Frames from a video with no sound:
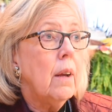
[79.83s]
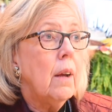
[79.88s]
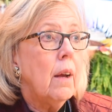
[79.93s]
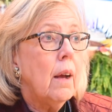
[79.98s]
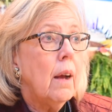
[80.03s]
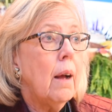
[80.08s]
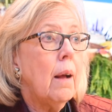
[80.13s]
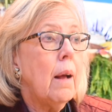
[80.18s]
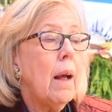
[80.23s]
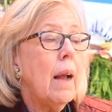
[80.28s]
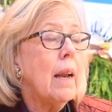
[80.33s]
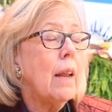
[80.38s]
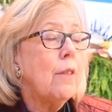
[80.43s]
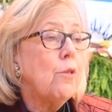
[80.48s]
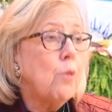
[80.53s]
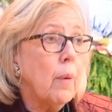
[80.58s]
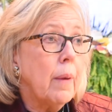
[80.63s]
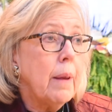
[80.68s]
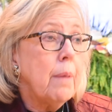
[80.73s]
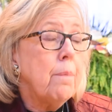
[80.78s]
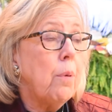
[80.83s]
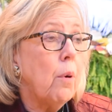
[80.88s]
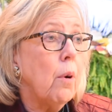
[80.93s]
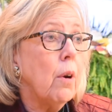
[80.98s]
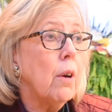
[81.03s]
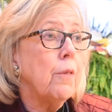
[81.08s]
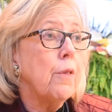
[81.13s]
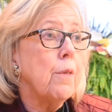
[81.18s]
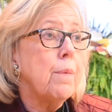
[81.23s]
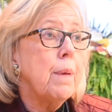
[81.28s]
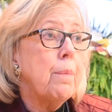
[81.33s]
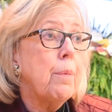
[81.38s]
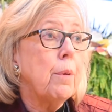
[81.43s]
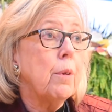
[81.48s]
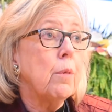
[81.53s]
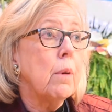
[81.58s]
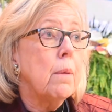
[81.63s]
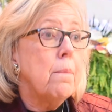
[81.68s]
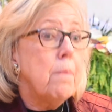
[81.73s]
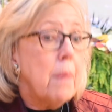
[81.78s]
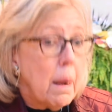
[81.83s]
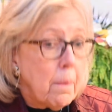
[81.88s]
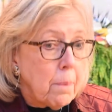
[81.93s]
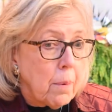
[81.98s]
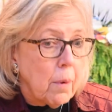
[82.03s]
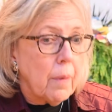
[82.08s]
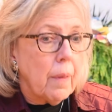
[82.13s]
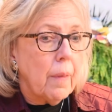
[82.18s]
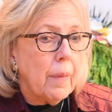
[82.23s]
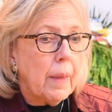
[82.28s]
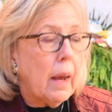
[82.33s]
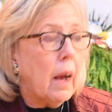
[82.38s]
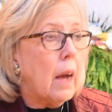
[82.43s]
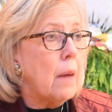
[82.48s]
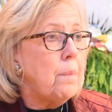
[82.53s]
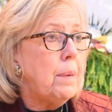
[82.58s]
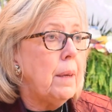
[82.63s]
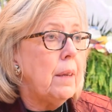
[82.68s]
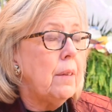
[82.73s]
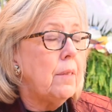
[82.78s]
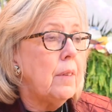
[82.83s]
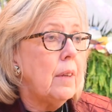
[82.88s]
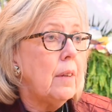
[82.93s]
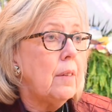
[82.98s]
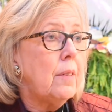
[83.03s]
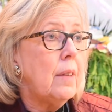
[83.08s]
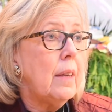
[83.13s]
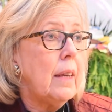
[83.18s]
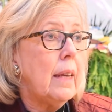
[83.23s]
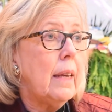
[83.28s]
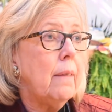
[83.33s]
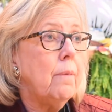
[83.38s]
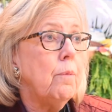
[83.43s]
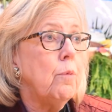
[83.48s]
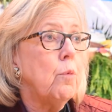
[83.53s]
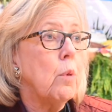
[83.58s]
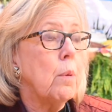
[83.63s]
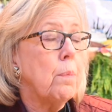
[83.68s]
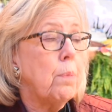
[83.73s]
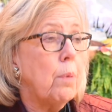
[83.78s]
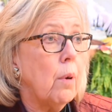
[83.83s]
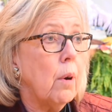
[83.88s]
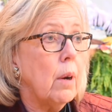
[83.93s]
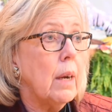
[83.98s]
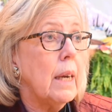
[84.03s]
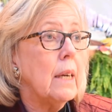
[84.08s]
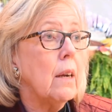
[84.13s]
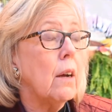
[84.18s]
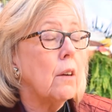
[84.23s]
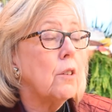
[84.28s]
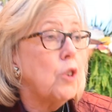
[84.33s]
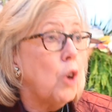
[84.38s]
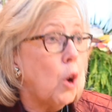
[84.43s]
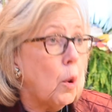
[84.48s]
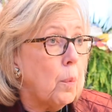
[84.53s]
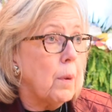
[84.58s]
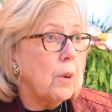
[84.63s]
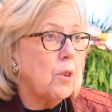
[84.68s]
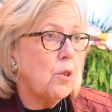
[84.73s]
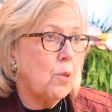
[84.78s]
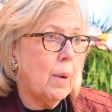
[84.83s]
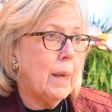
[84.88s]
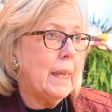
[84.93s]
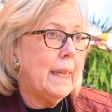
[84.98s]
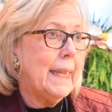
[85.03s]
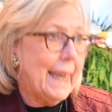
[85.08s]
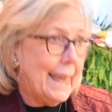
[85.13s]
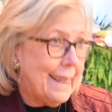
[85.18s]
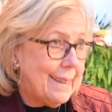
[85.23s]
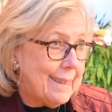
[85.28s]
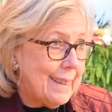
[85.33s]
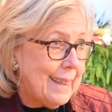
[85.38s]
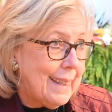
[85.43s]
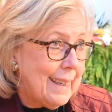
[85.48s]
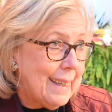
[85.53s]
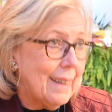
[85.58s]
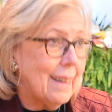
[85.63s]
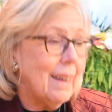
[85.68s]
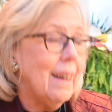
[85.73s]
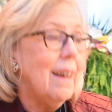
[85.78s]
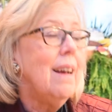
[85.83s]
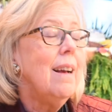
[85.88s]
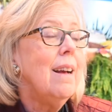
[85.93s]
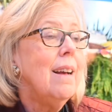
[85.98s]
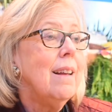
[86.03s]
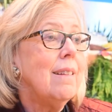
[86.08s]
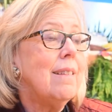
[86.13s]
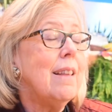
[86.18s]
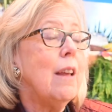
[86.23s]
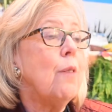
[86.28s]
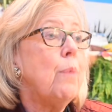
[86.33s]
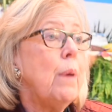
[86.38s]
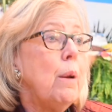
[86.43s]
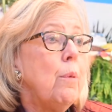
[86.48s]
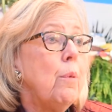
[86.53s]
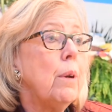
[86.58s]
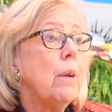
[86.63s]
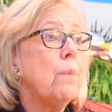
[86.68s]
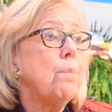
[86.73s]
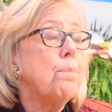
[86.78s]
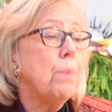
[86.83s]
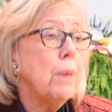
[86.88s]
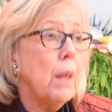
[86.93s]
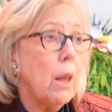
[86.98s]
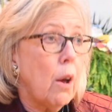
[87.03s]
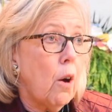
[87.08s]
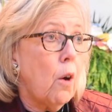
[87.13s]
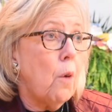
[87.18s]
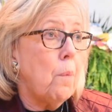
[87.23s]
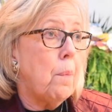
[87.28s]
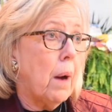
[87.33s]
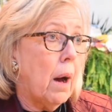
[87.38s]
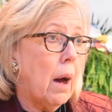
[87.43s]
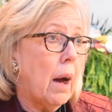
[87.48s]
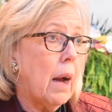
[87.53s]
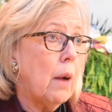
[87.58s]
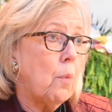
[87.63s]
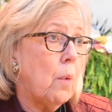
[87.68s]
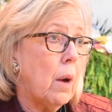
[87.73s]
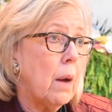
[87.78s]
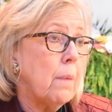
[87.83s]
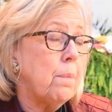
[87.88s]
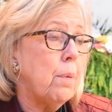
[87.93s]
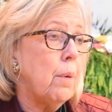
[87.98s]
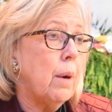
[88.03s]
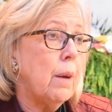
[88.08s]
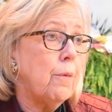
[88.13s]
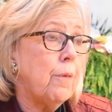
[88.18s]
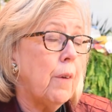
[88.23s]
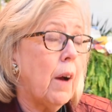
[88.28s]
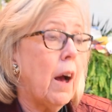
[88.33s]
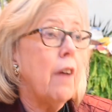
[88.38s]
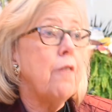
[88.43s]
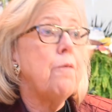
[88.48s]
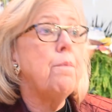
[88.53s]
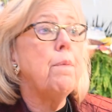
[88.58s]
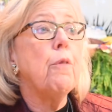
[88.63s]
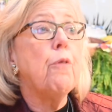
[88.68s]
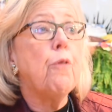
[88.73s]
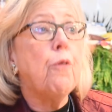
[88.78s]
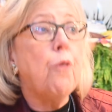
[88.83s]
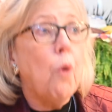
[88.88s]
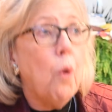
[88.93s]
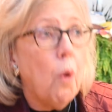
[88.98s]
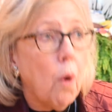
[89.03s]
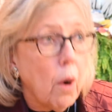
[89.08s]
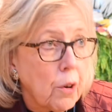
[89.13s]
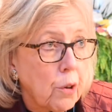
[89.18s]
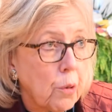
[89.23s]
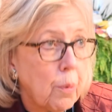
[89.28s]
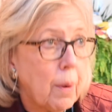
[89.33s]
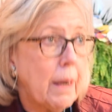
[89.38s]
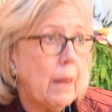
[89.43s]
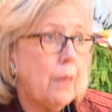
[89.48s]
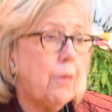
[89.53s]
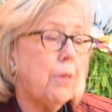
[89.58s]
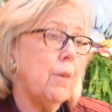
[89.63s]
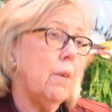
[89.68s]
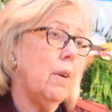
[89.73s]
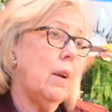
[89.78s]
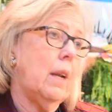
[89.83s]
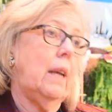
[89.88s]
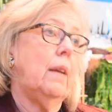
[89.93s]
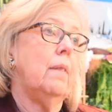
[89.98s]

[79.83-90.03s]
And it's really important for people to remember that the IPCC report in October 2018 said we would blow by 1.5 before 2030